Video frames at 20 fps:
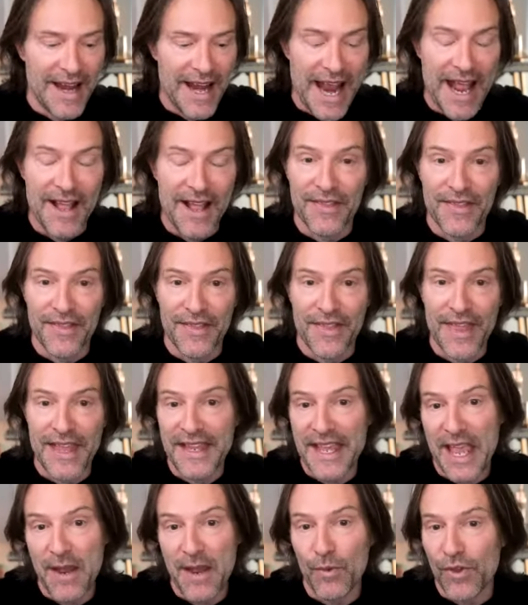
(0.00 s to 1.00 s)
And they
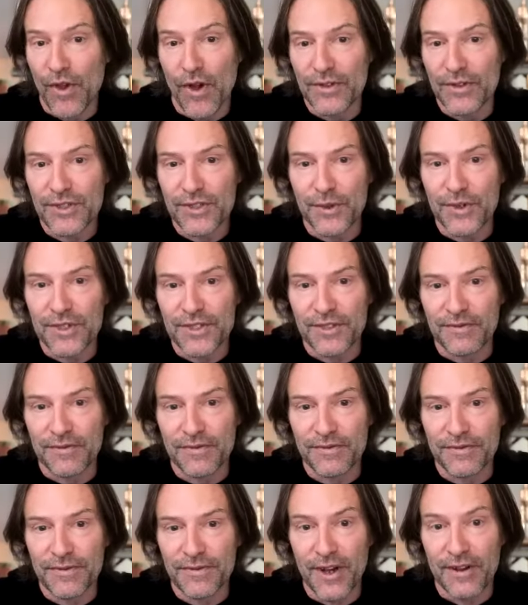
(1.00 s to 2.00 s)
came with all sorts
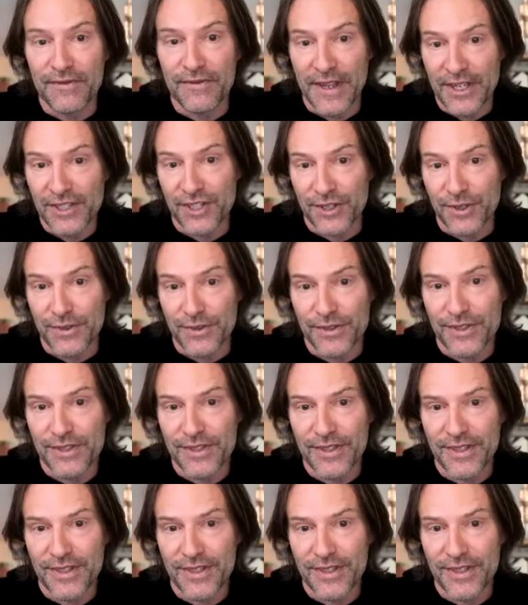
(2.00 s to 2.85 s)
of issues.